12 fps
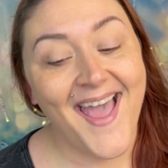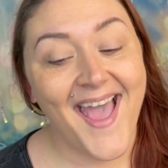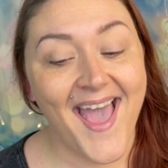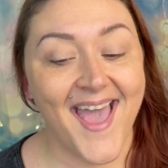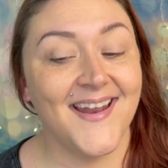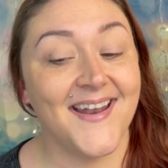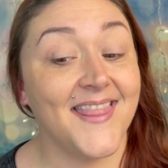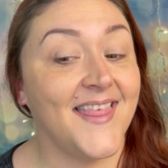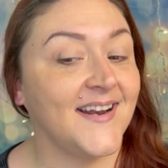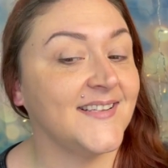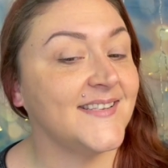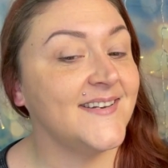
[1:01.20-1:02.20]
and
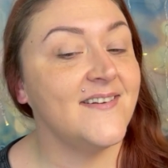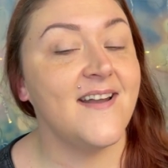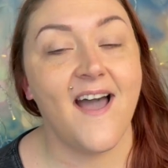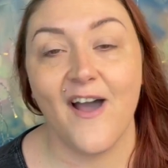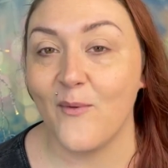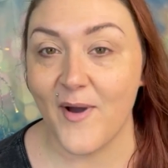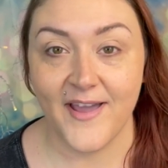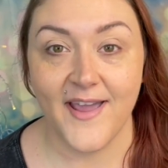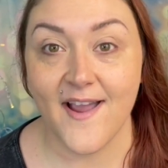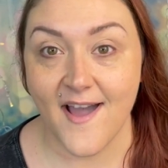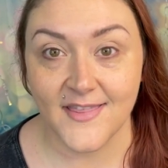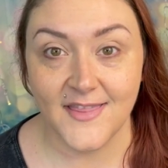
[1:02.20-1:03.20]
that is not why
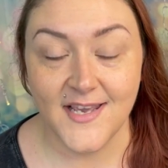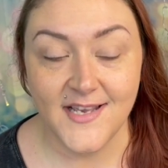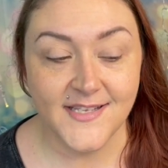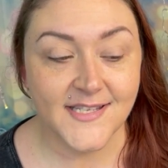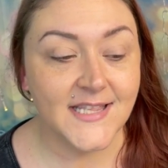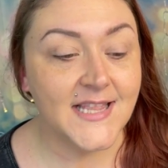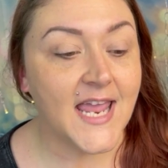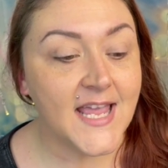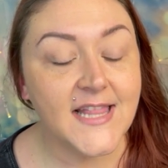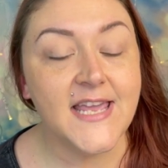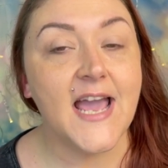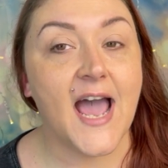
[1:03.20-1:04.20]
I got this.
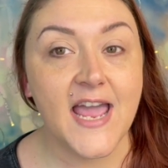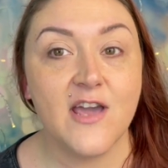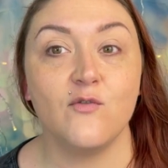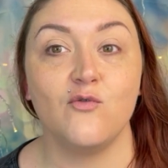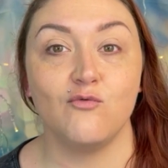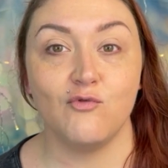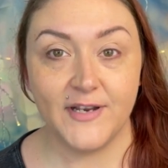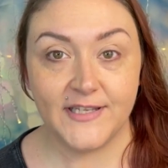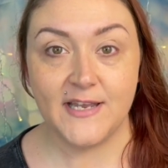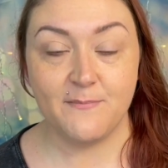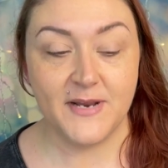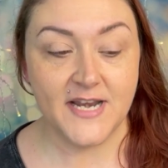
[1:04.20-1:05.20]
Lately, I have
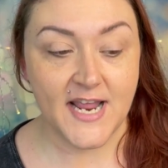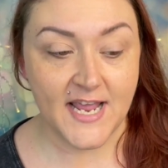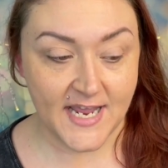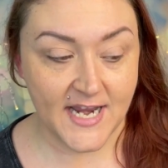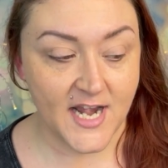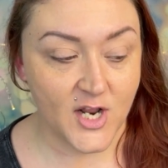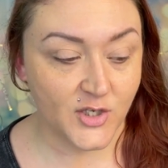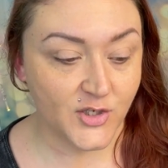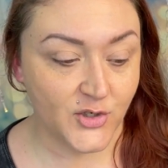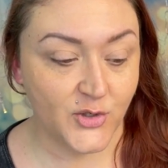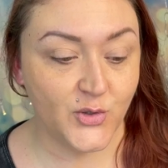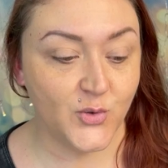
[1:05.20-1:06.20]
really been
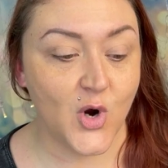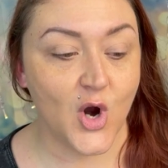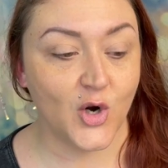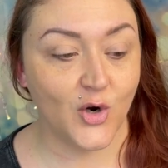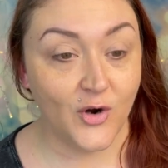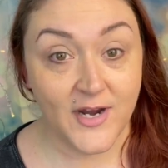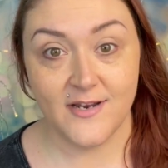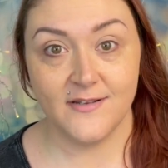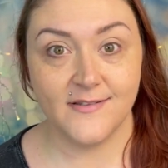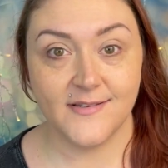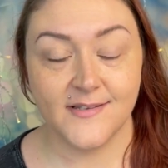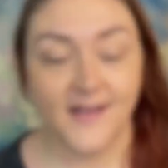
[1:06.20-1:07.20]
into greens.